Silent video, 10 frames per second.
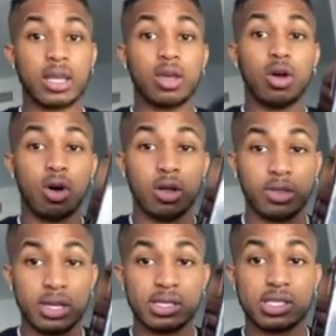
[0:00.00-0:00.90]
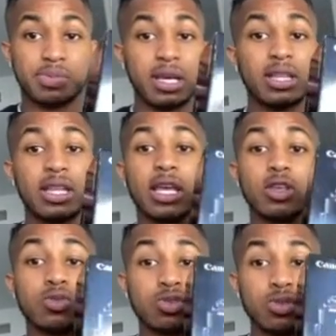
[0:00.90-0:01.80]
on this. Spend that
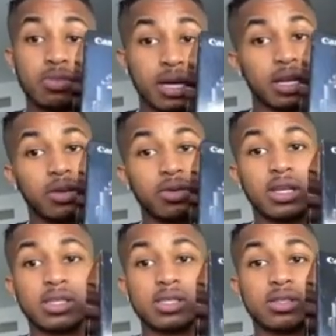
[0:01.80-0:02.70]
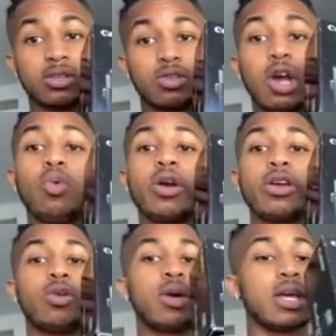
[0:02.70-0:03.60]
YouTube money on this. You got to work your
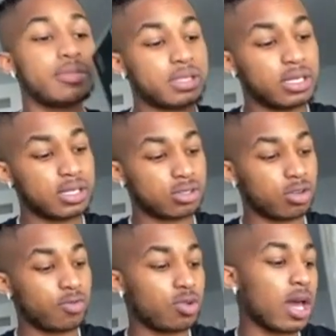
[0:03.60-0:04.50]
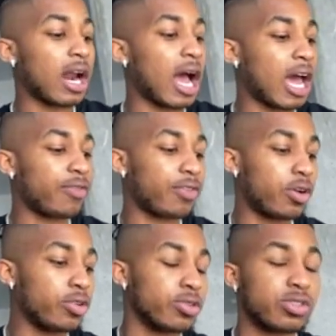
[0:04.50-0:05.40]
way up to this. So if you got an
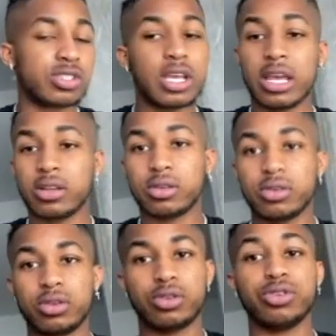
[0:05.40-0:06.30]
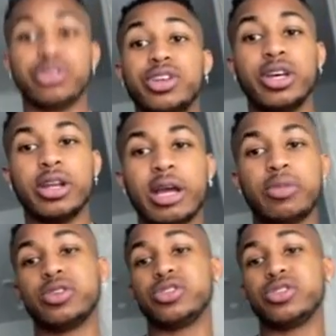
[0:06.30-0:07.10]
iPhone, you're set. You're good. I'm going to show